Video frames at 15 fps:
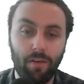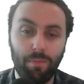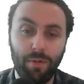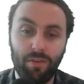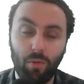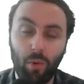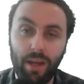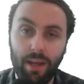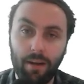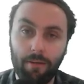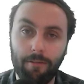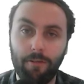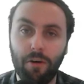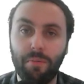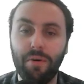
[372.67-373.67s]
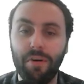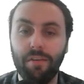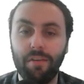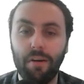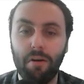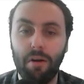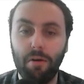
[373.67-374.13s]
between
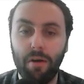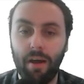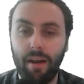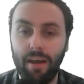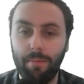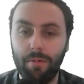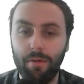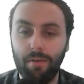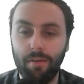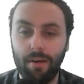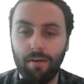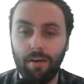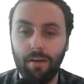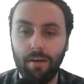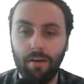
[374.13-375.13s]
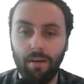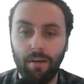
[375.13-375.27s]
4.0 and 8.0. And